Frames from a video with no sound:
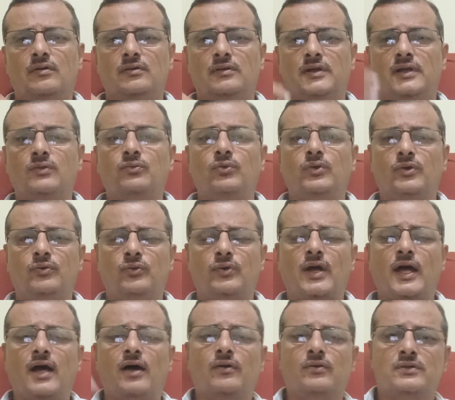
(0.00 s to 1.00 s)
then we would
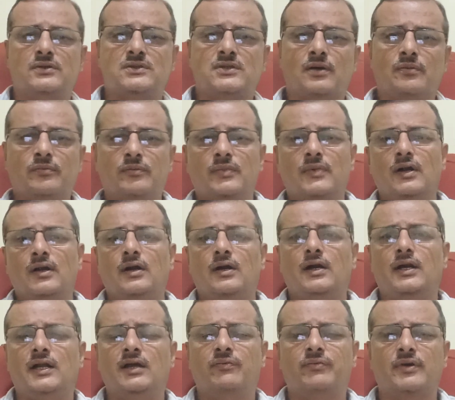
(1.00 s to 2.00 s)
have some
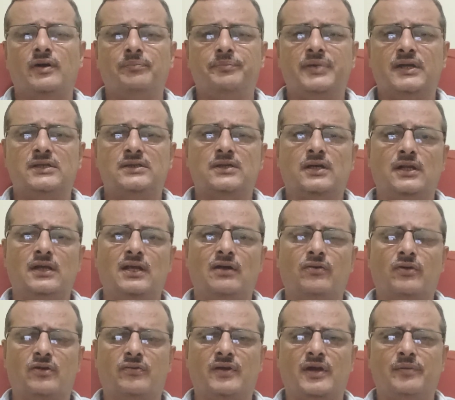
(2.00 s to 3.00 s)
different picture in
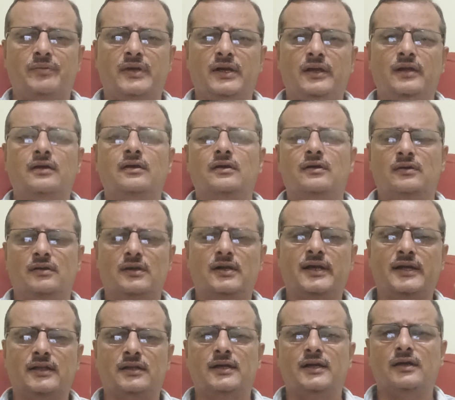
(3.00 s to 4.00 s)
our family,
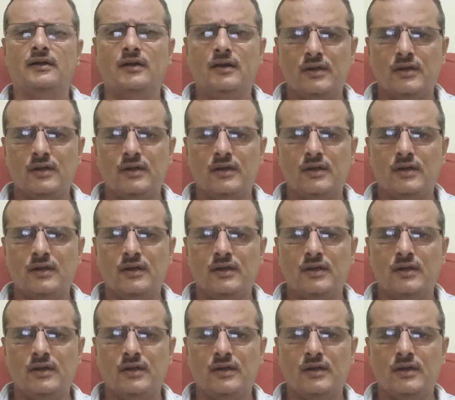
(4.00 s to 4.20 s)
like that.